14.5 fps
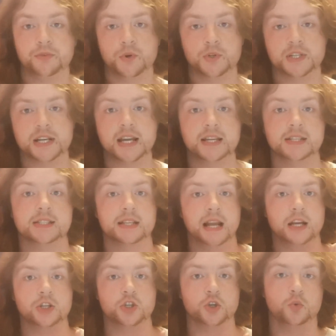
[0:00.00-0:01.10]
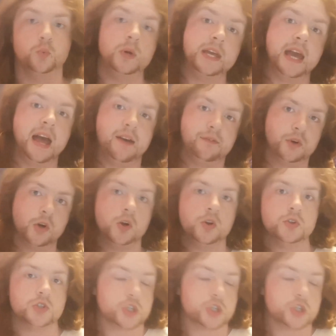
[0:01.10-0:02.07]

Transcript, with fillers: for today's selection we have got